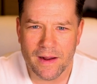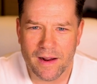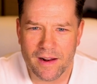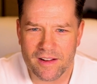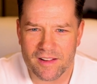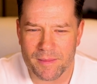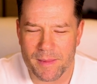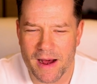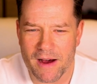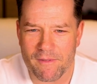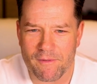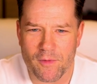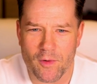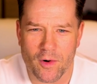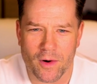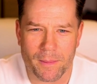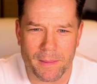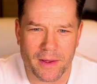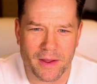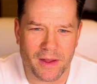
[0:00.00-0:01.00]
It's about
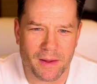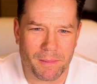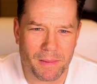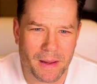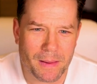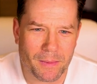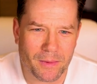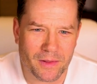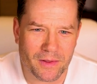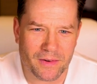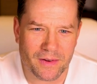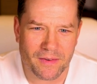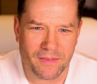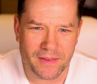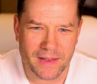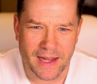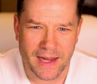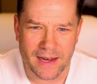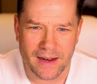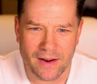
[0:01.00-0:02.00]
4 million people that live
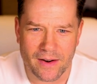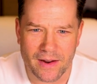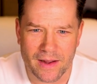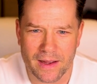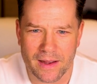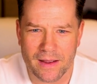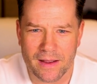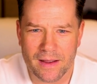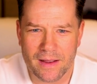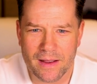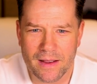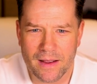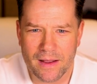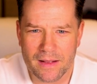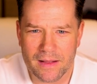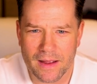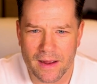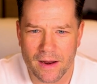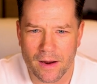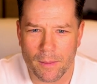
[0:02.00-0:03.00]
in that area.
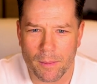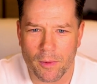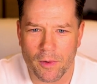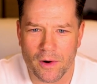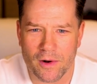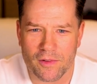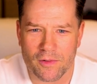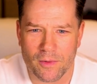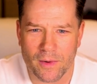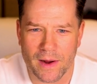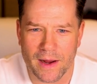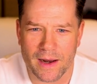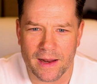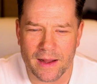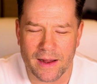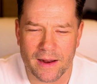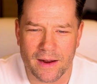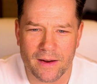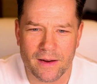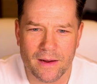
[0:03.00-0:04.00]
The airport's right
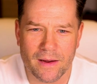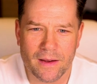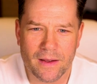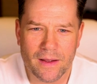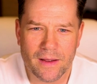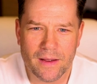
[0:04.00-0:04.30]
here.